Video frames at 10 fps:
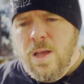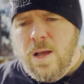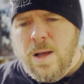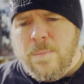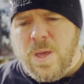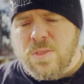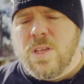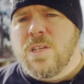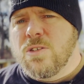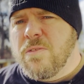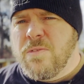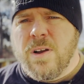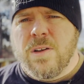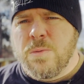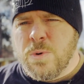I think these are
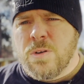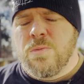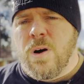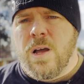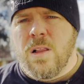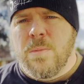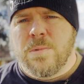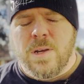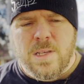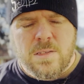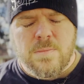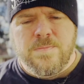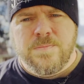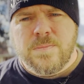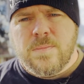very worthwhile upgrades,
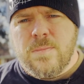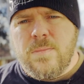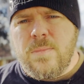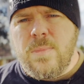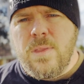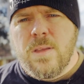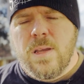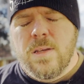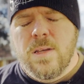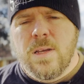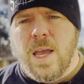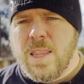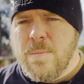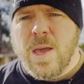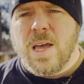
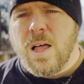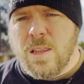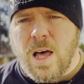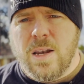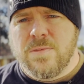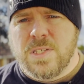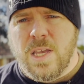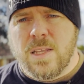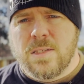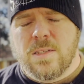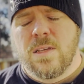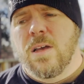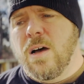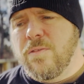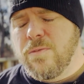and they make a lot of sense.
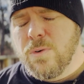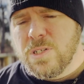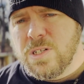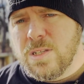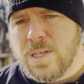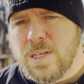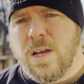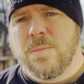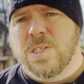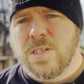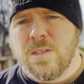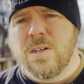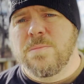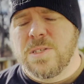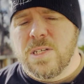Unfortunately, I'm still
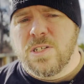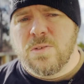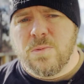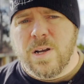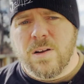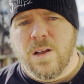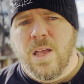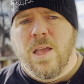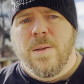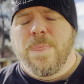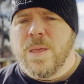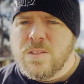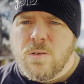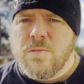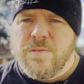in a position where I
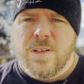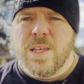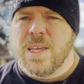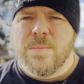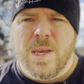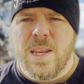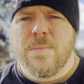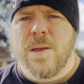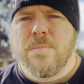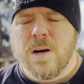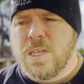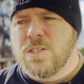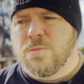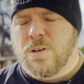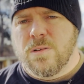don't feel like I'm getting my
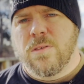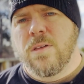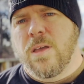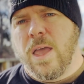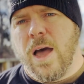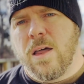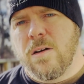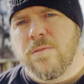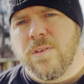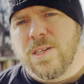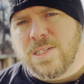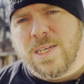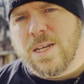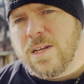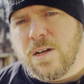money's worth out of a
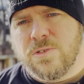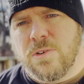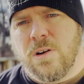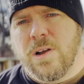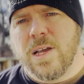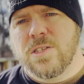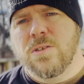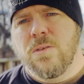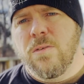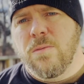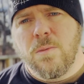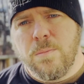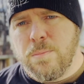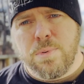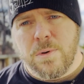Z900RS
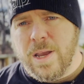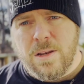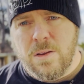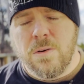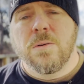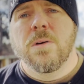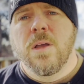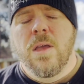brand new.